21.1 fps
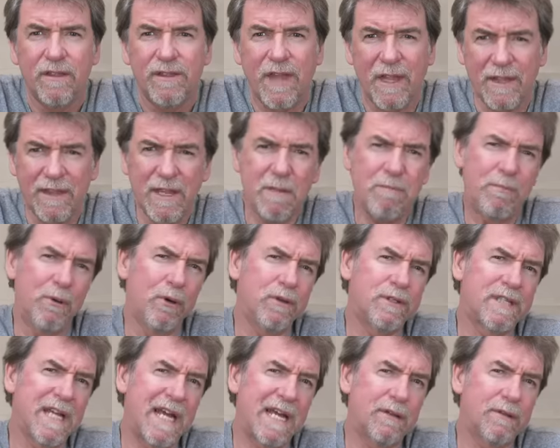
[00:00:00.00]
Then they
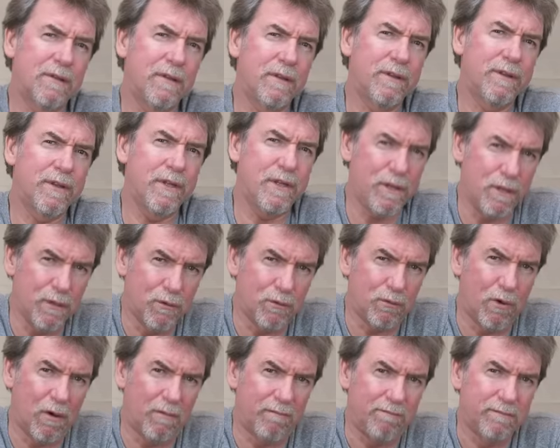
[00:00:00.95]
brought out the new
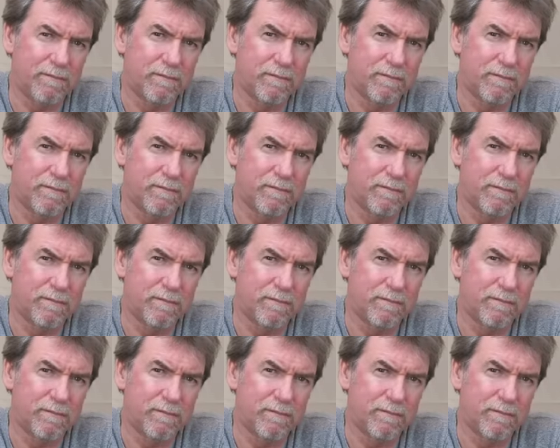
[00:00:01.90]
one,